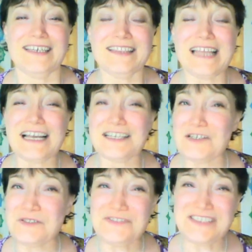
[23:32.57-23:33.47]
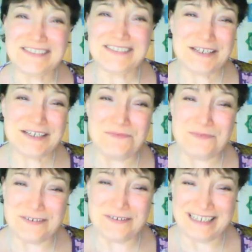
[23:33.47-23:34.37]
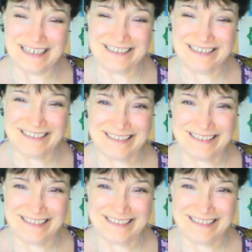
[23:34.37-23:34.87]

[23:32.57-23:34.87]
That concludes our ceremony.